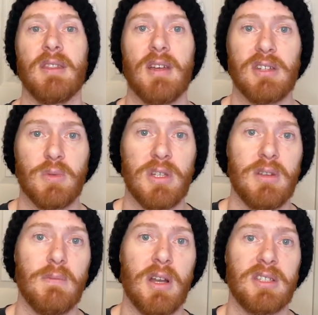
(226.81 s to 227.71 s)
that's where
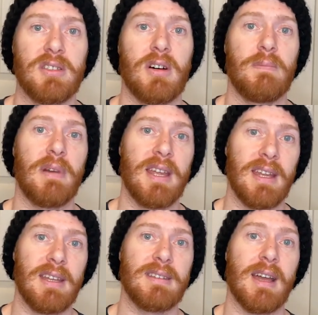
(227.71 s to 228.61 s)
you might start
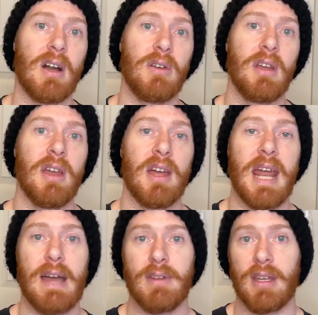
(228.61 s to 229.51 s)
breaking it down and
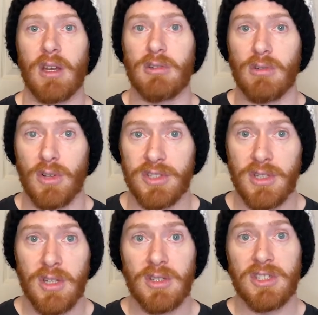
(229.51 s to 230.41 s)
having it
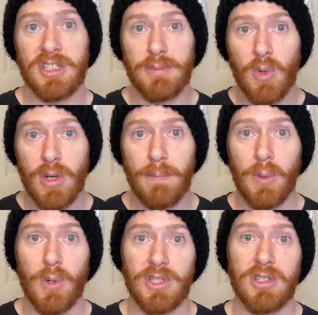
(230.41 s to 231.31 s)
across smaller
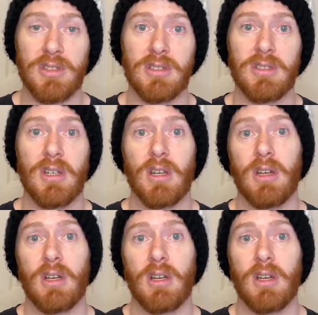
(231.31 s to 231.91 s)
portions